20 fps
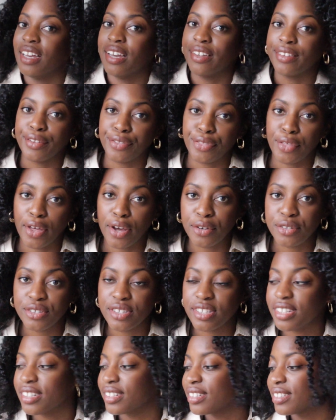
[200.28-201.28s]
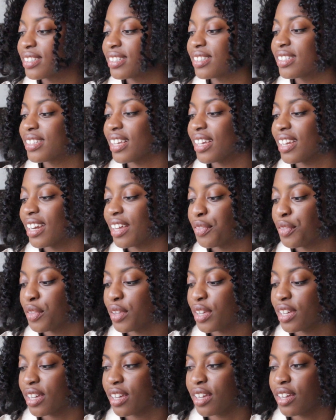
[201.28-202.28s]
in the thousands, and I
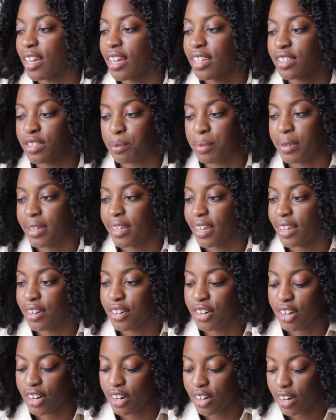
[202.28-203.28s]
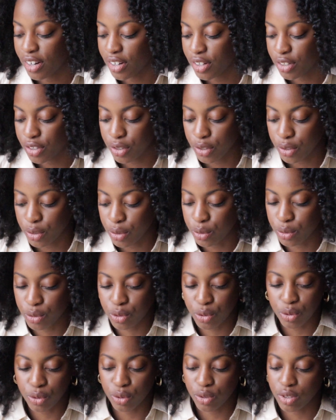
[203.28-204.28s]
think as a beginner you
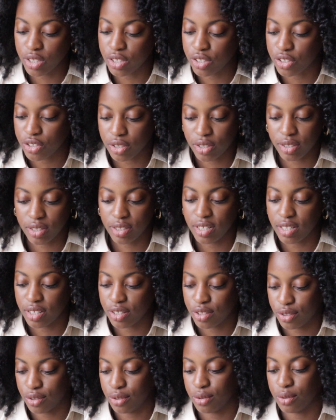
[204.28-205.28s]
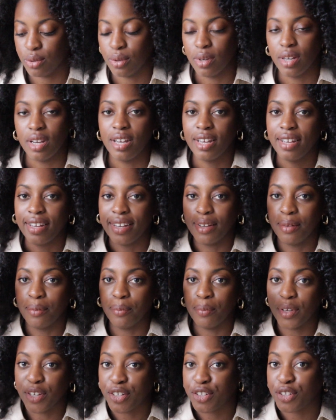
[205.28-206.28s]
truly just need to
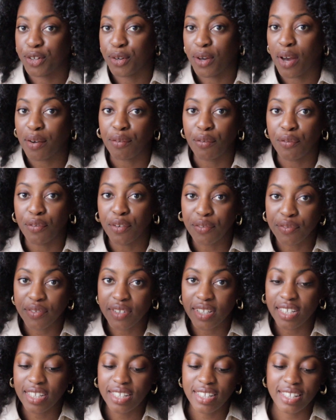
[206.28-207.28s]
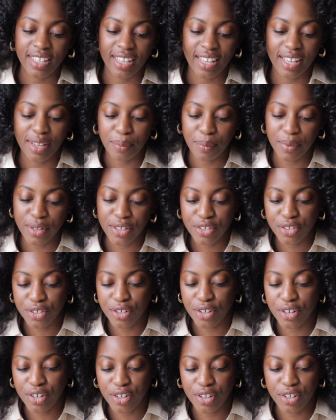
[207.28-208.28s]
make sure you have a 50 and make
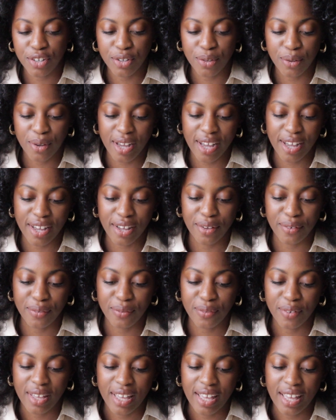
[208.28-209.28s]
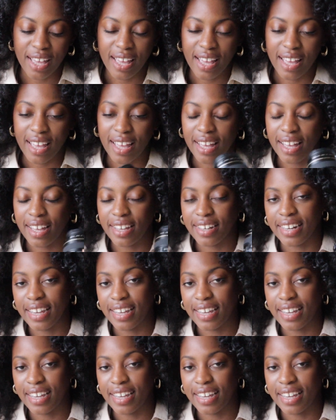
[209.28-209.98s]
sure you have an